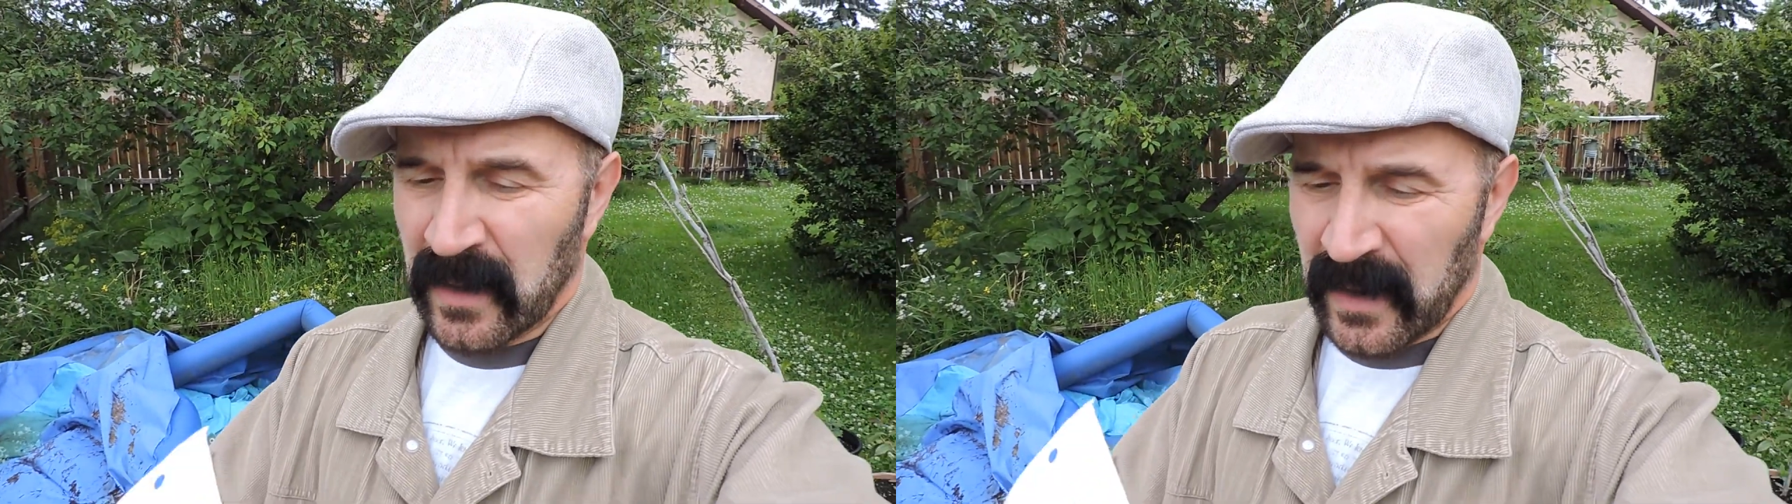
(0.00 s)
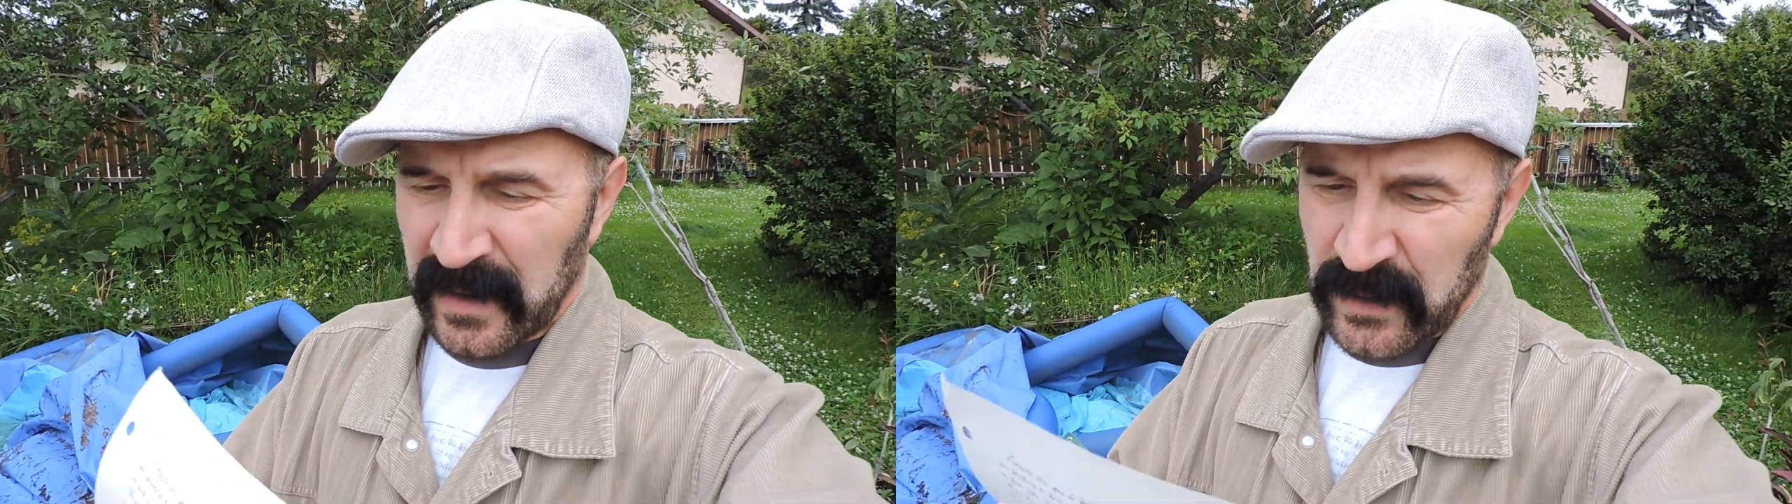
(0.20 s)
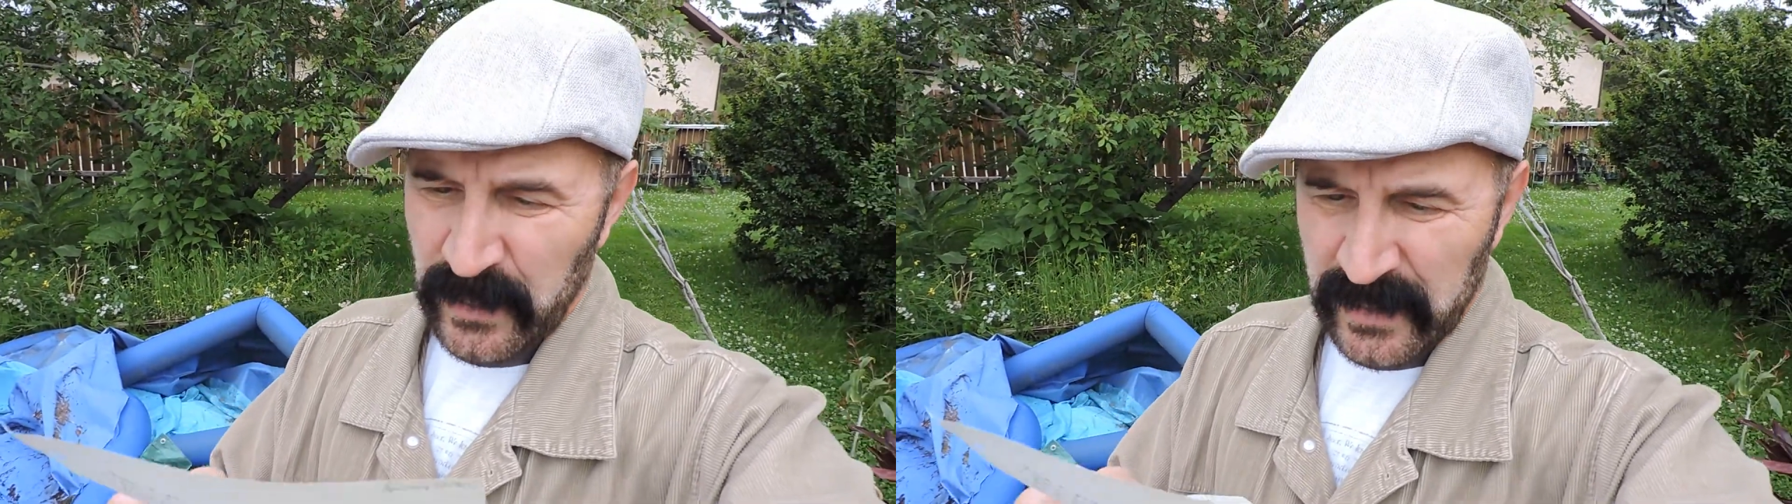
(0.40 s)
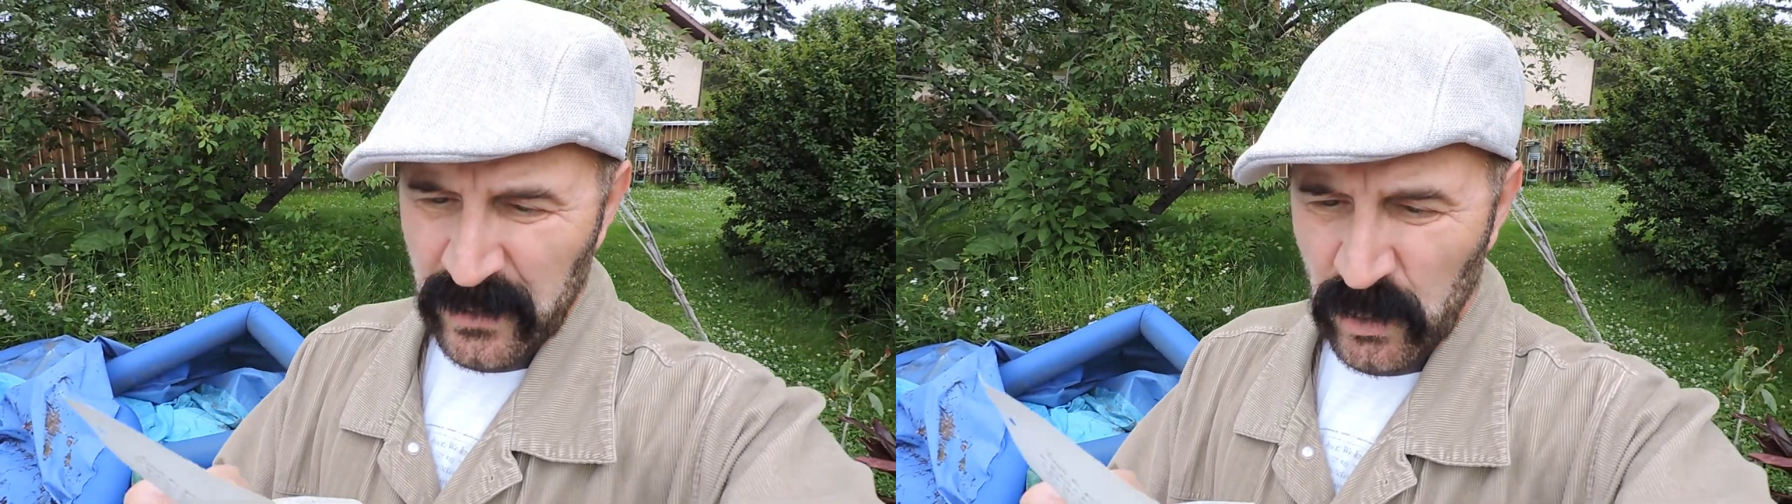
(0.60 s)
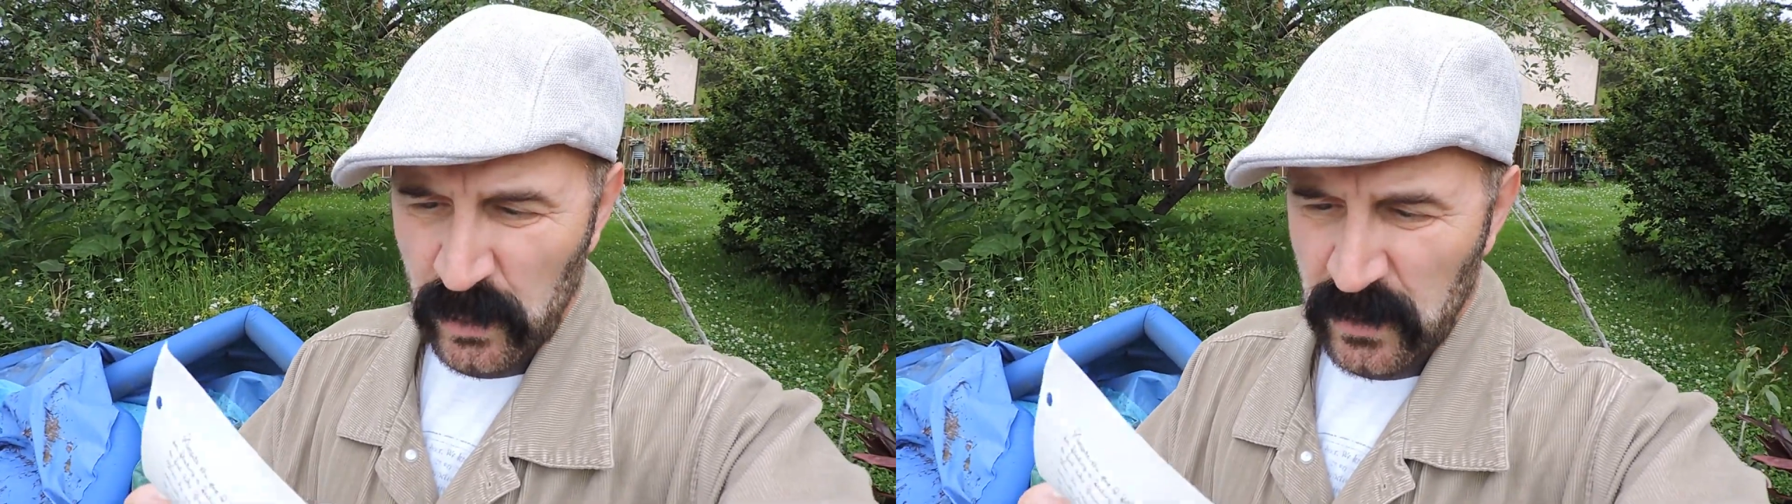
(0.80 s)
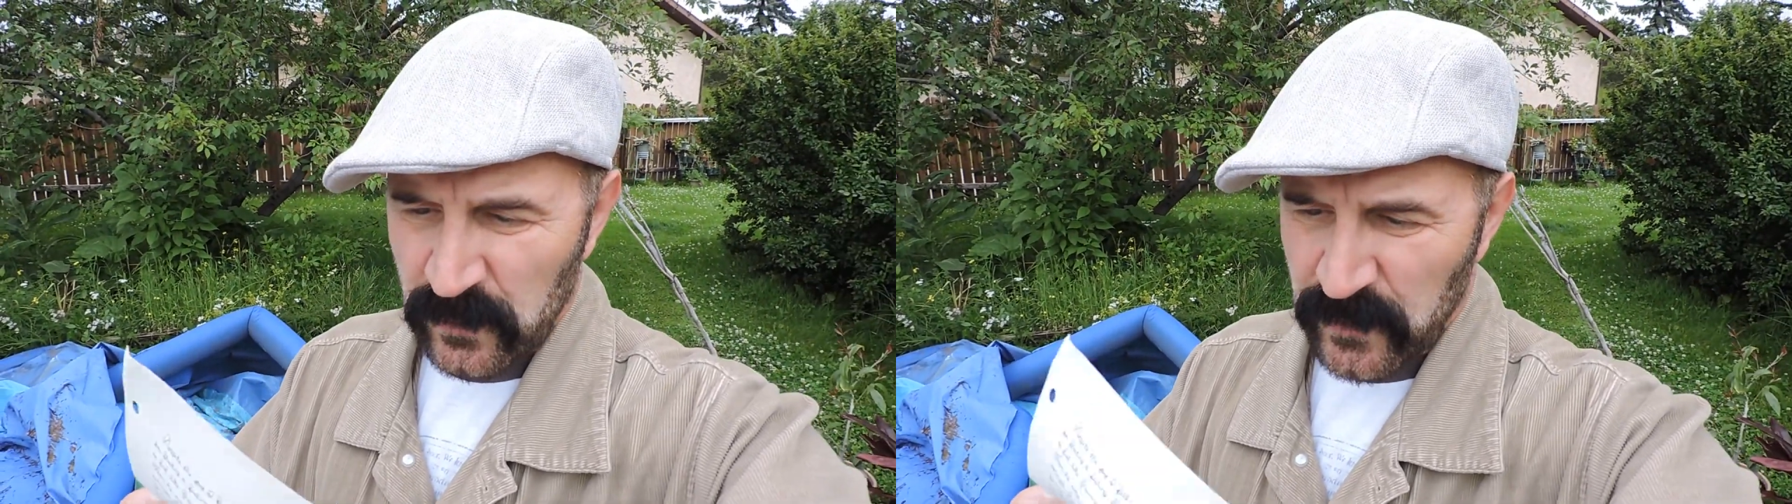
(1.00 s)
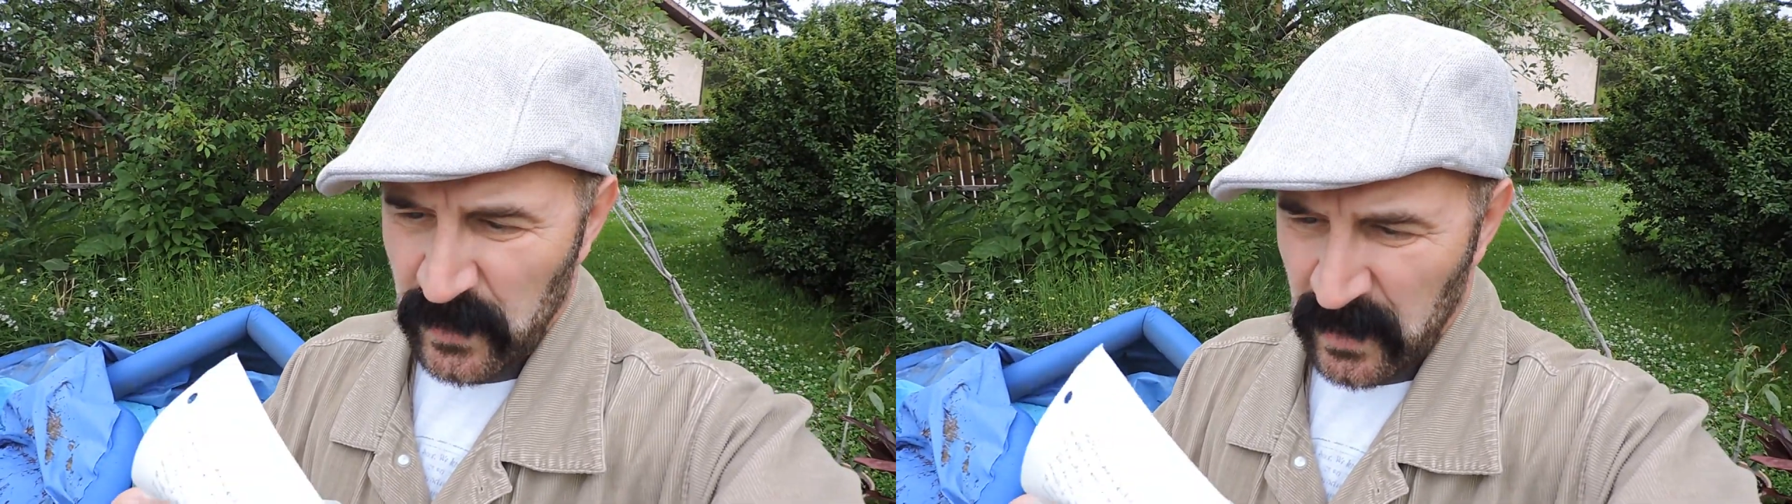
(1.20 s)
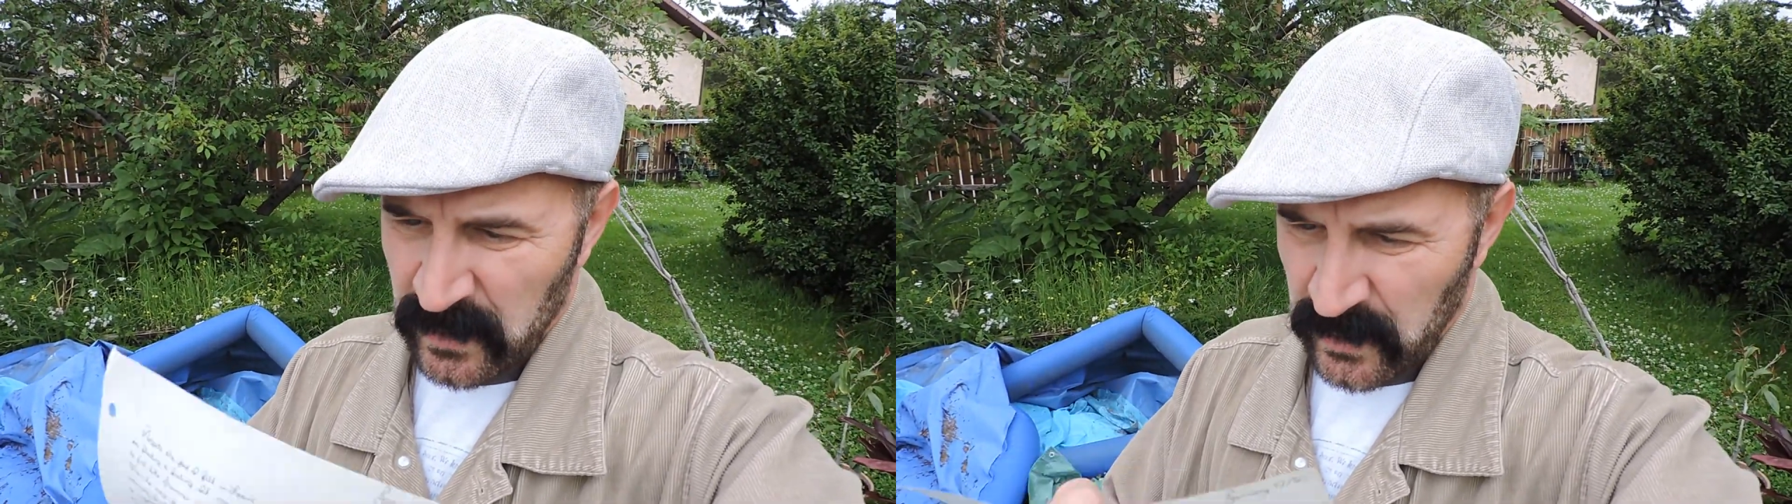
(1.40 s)
I know I can hold out for
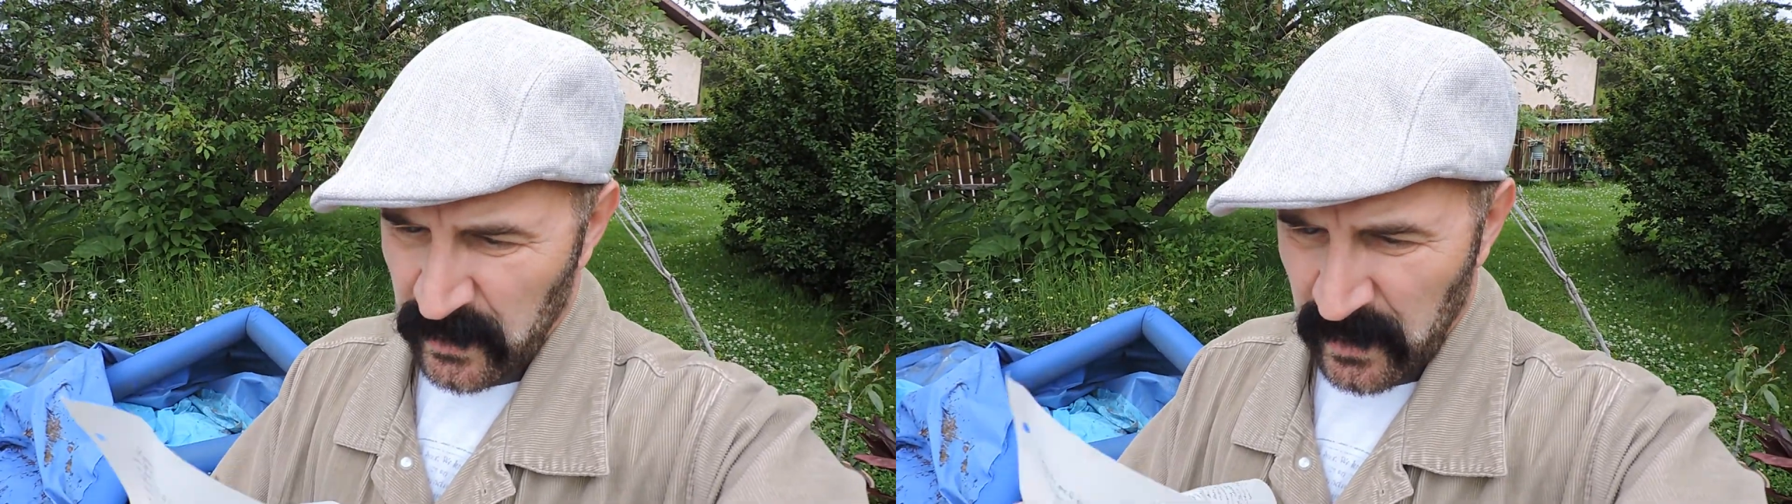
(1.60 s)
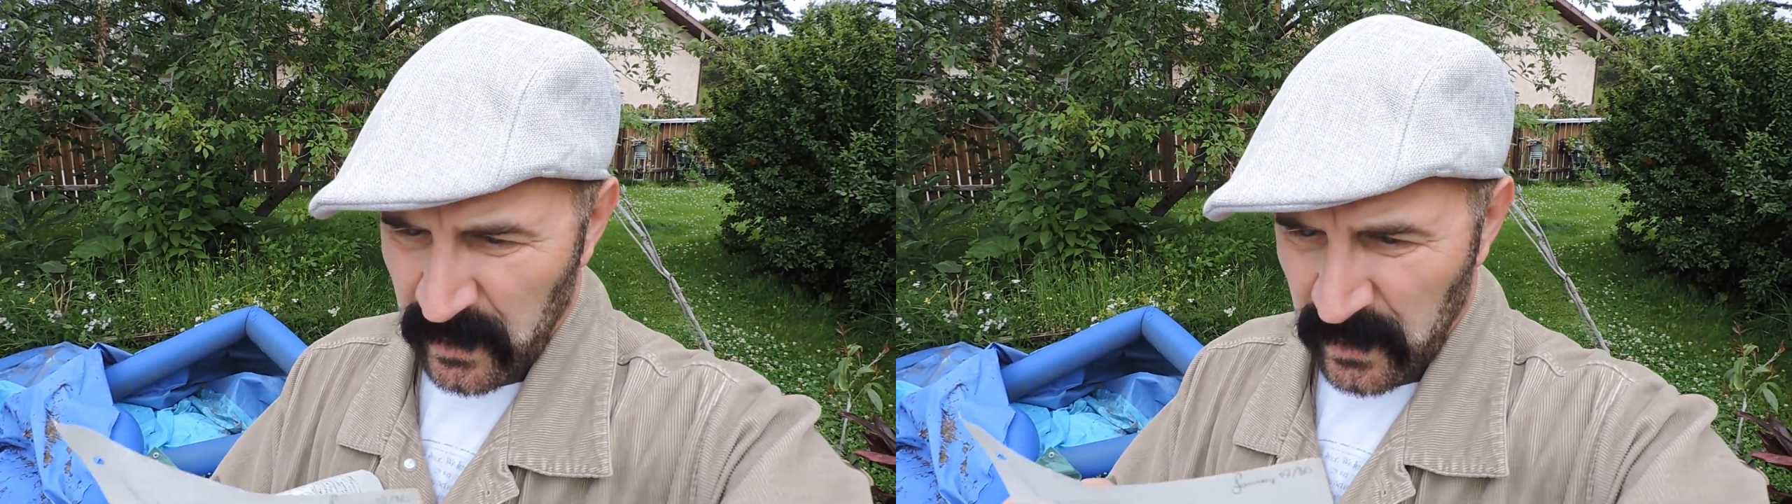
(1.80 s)
longer